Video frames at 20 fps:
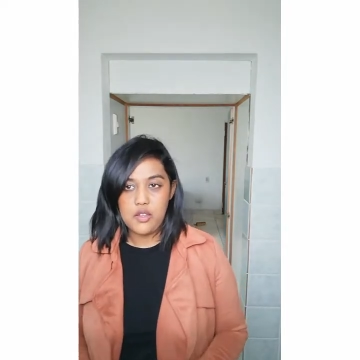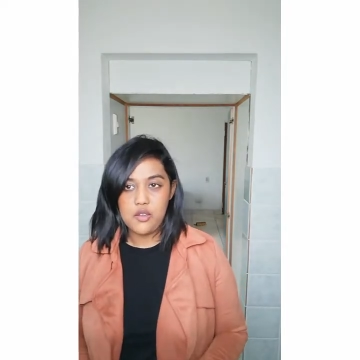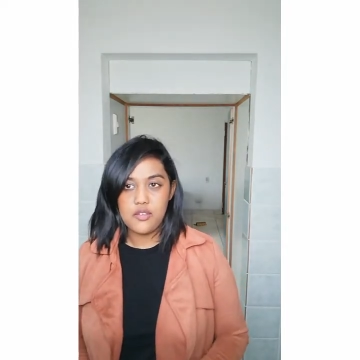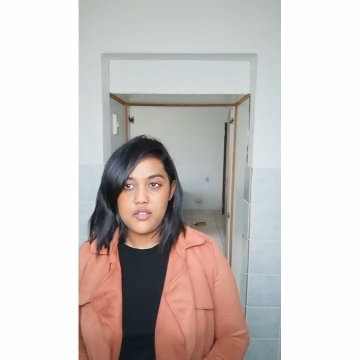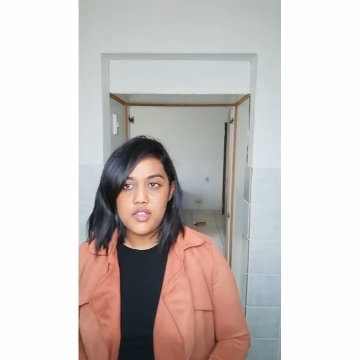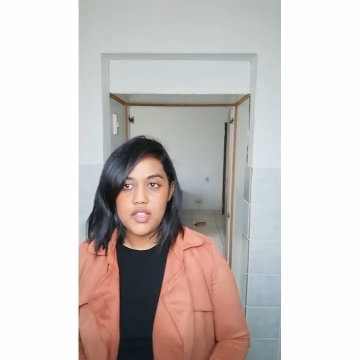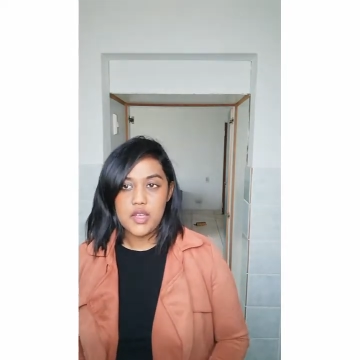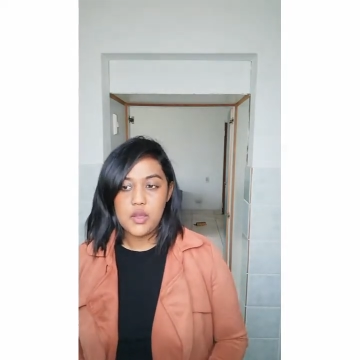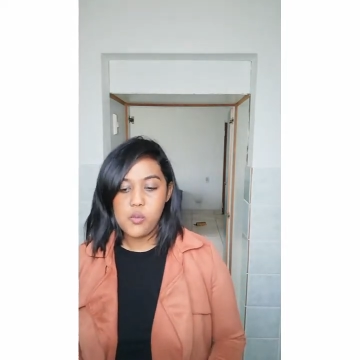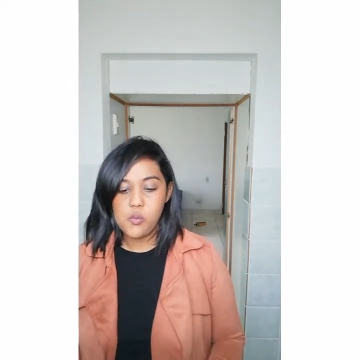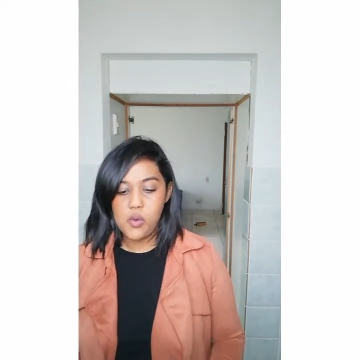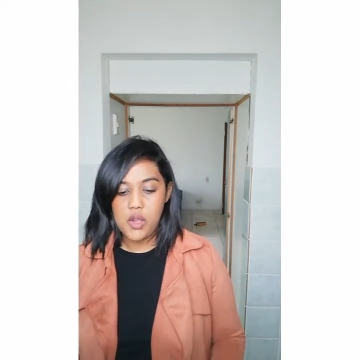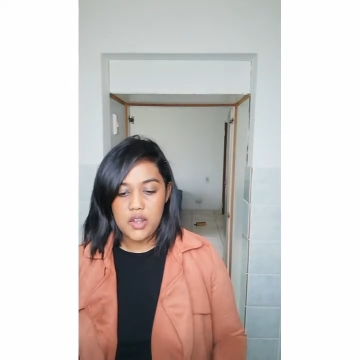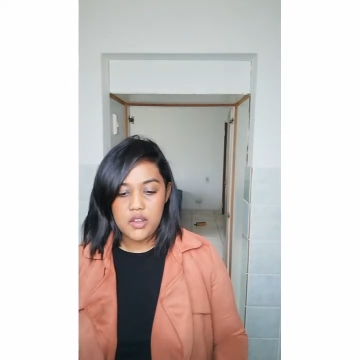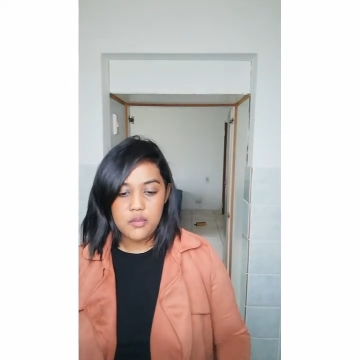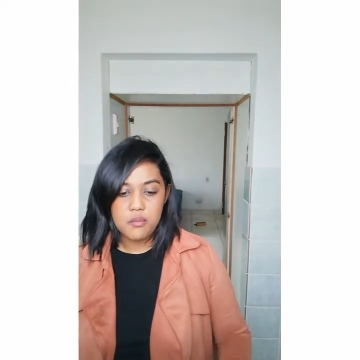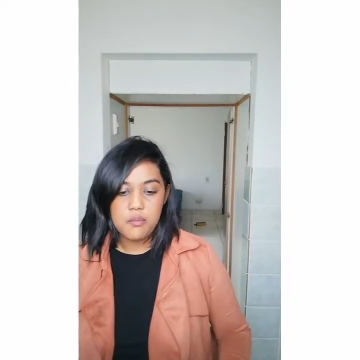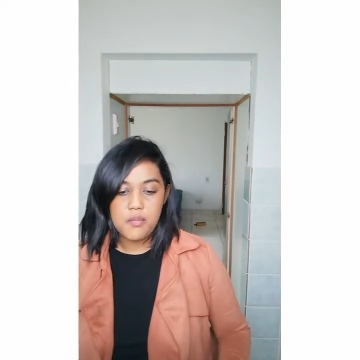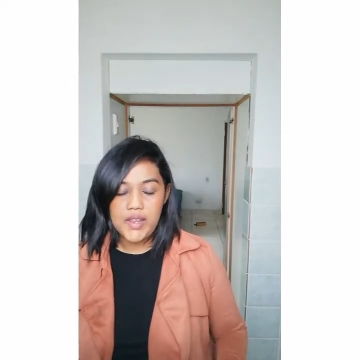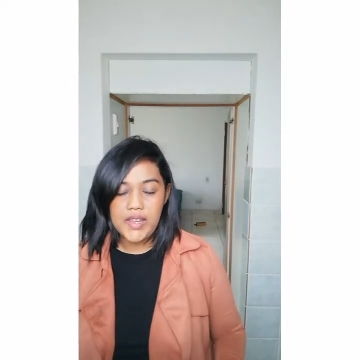You see
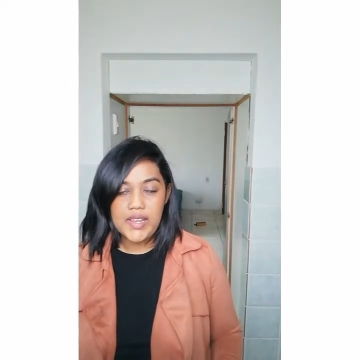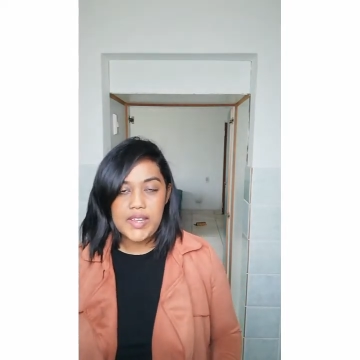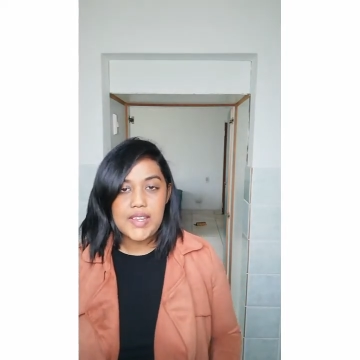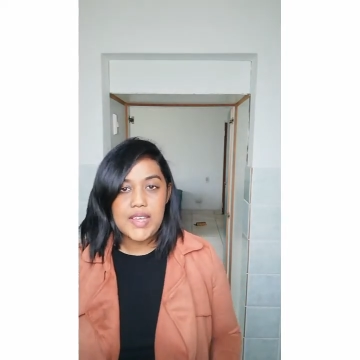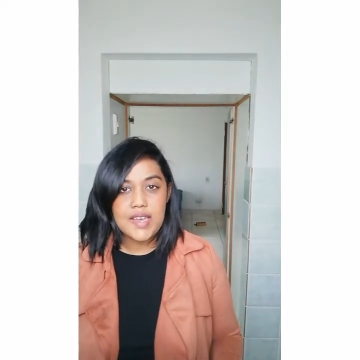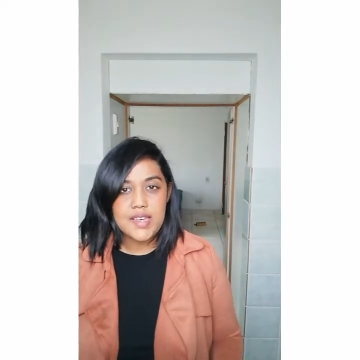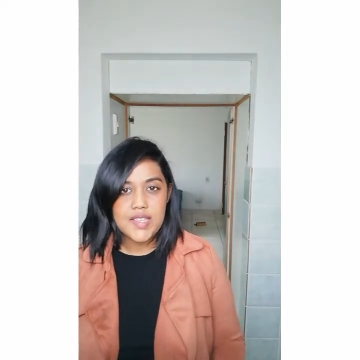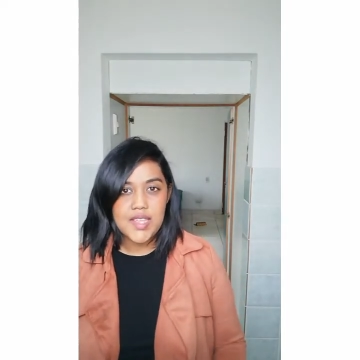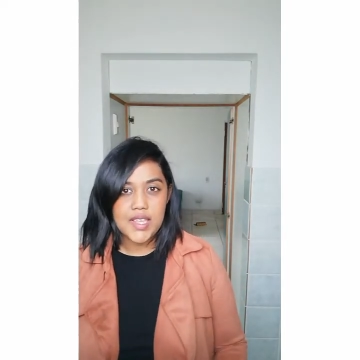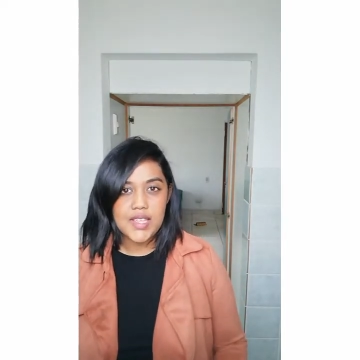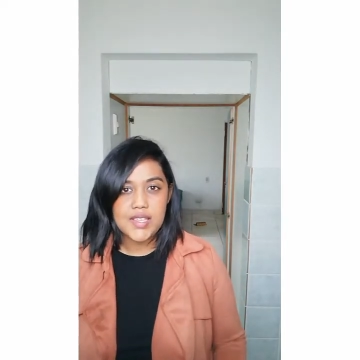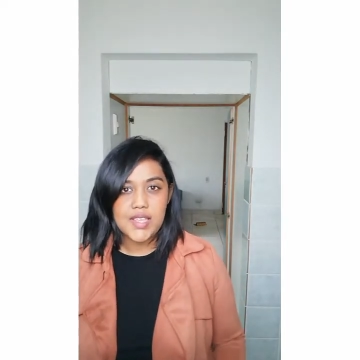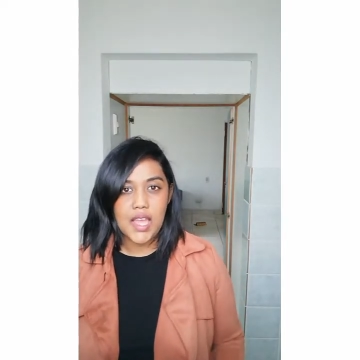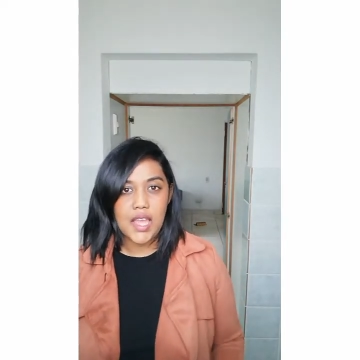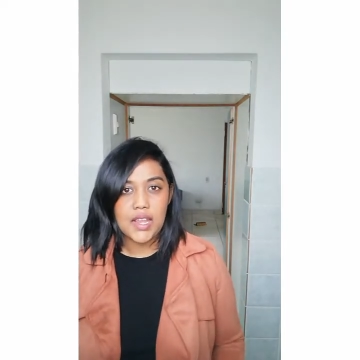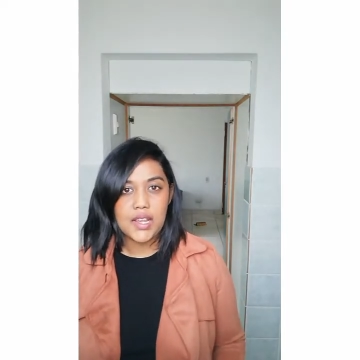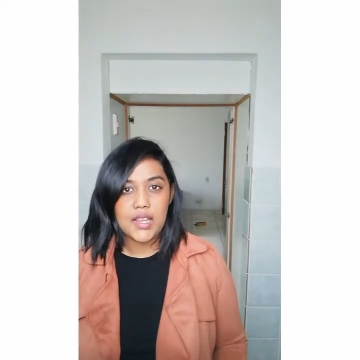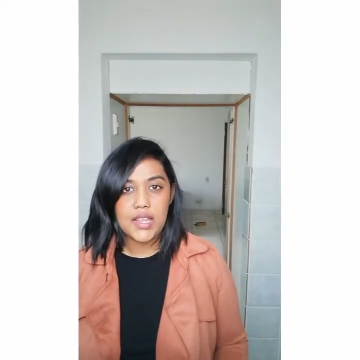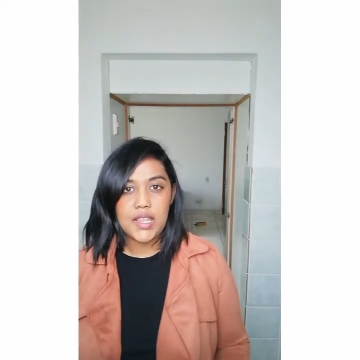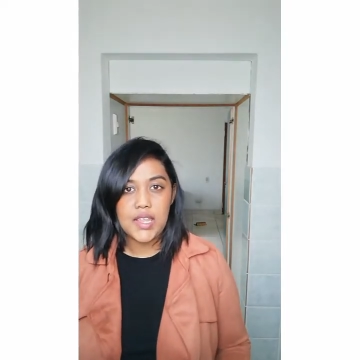what money does
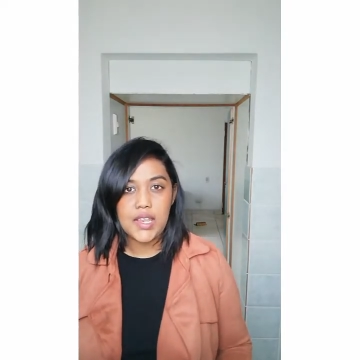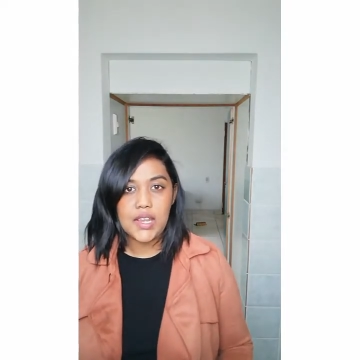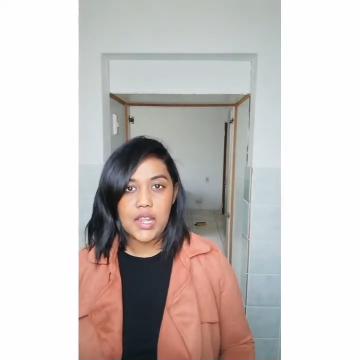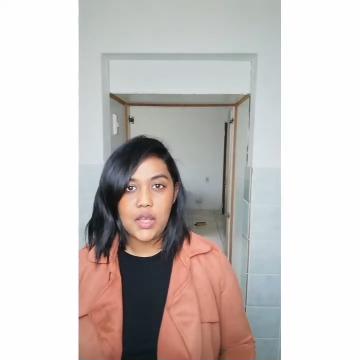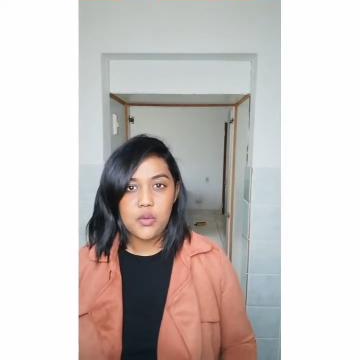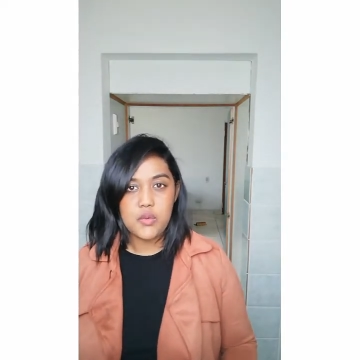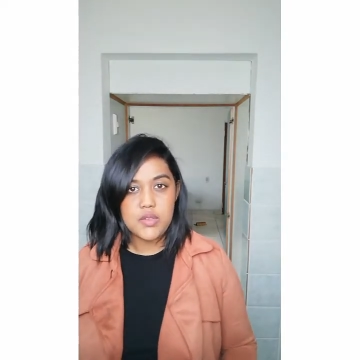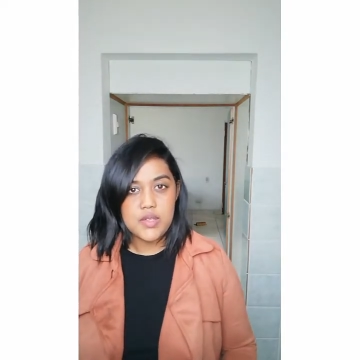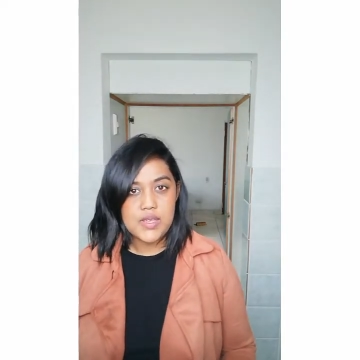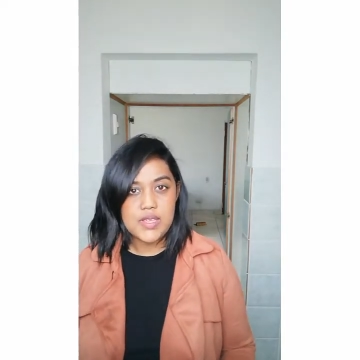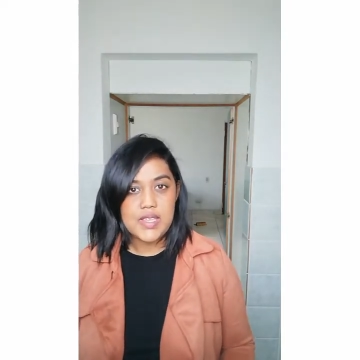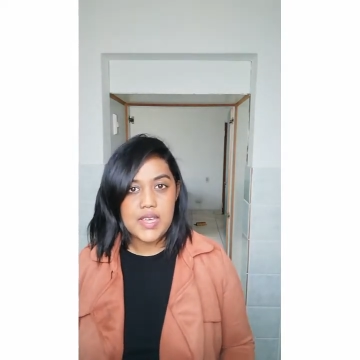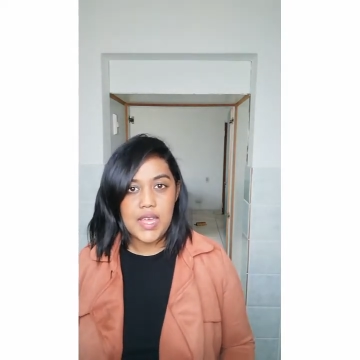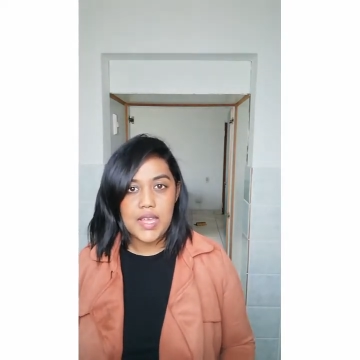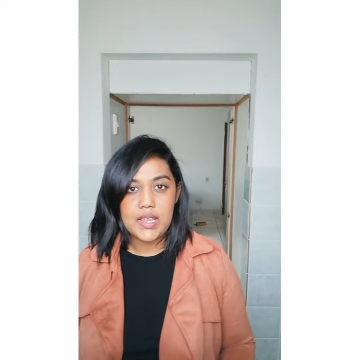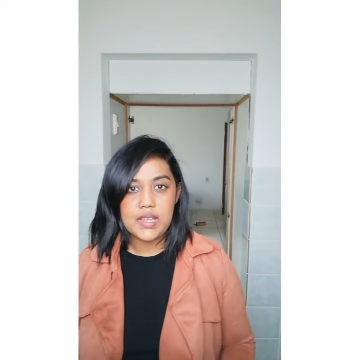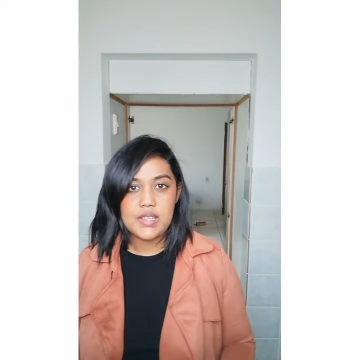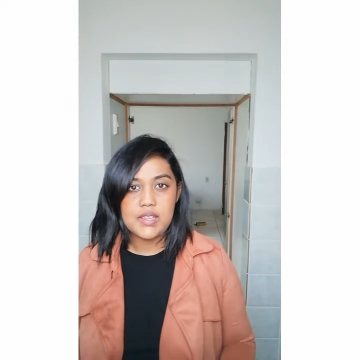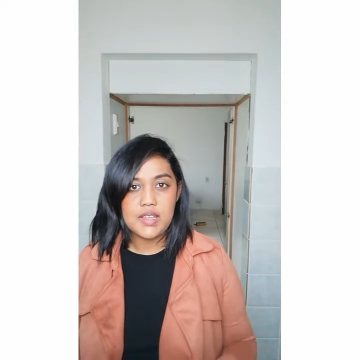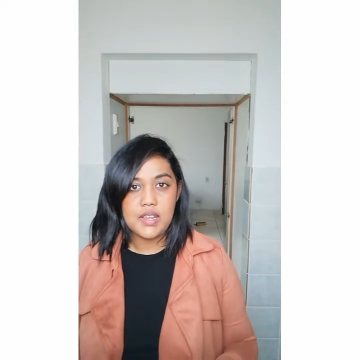exactly in our
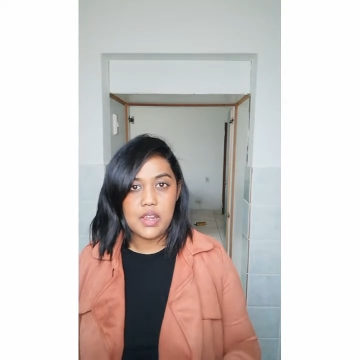society,